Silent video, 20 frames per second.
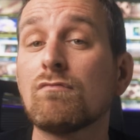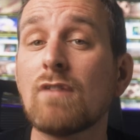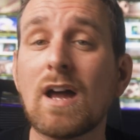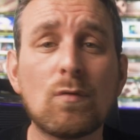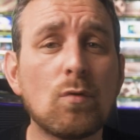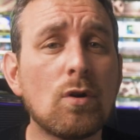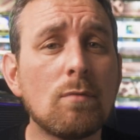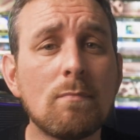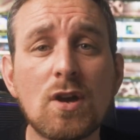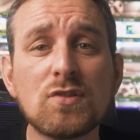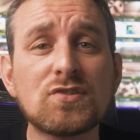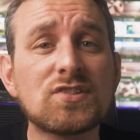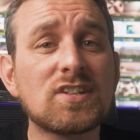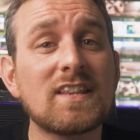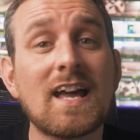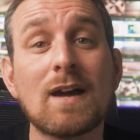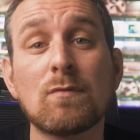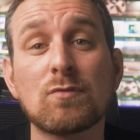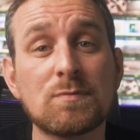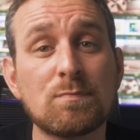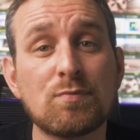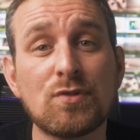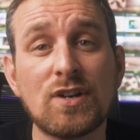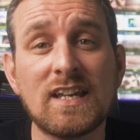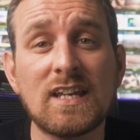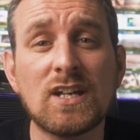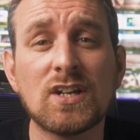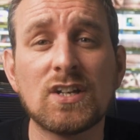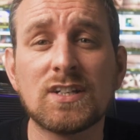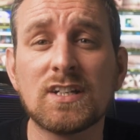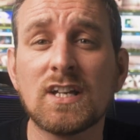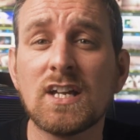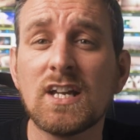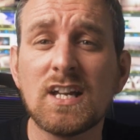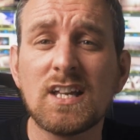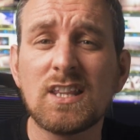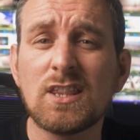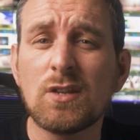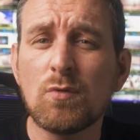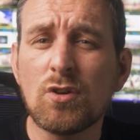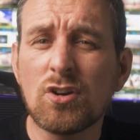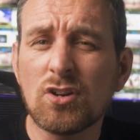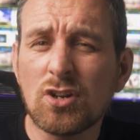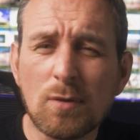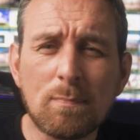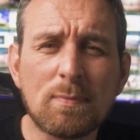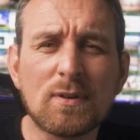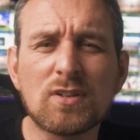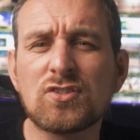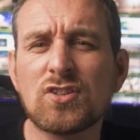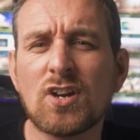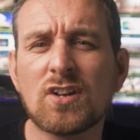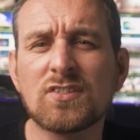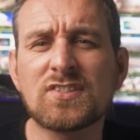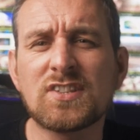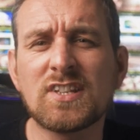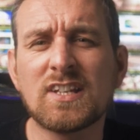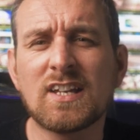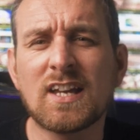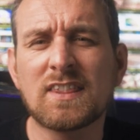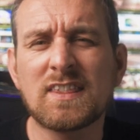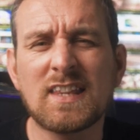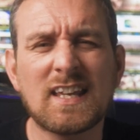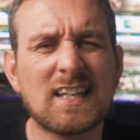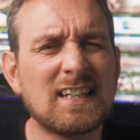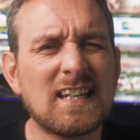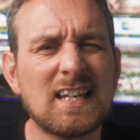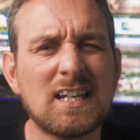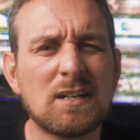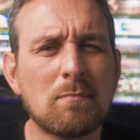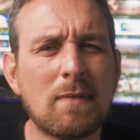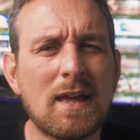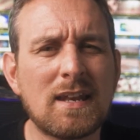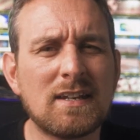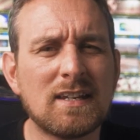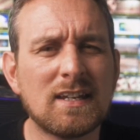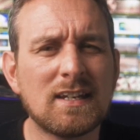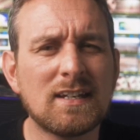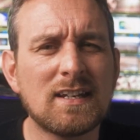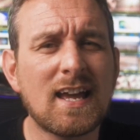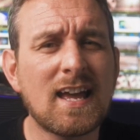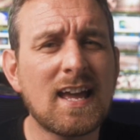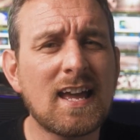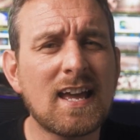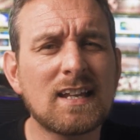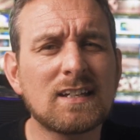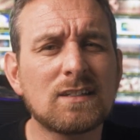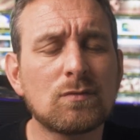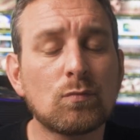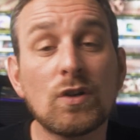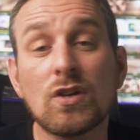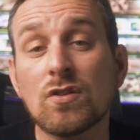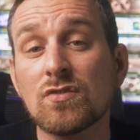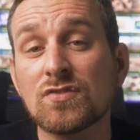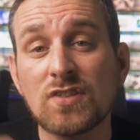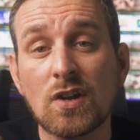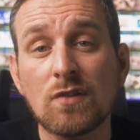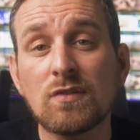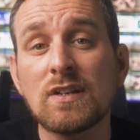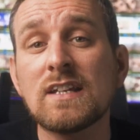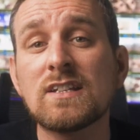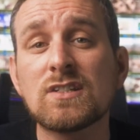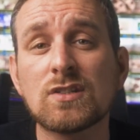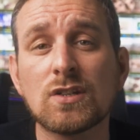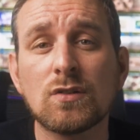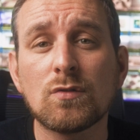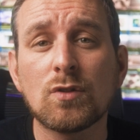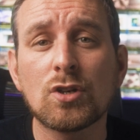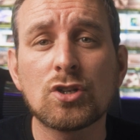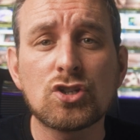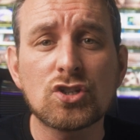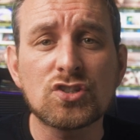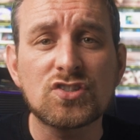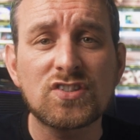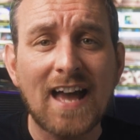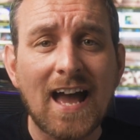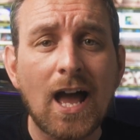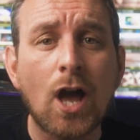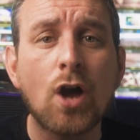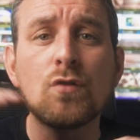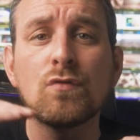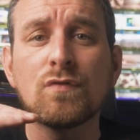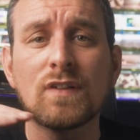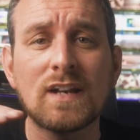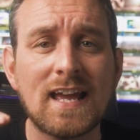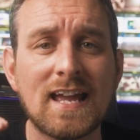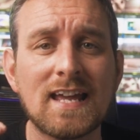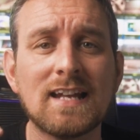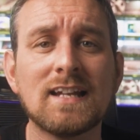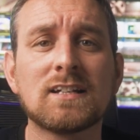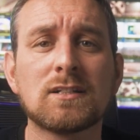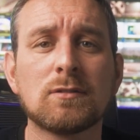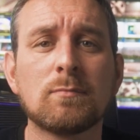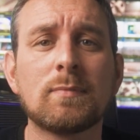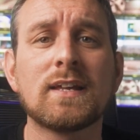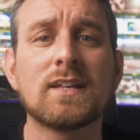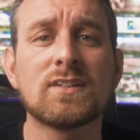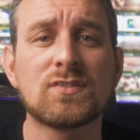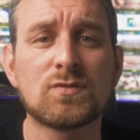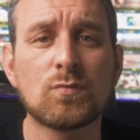Right, well most of that was pretty good. There were a couple of shots that I think need amending, and we also need to adjust that overlay a little bit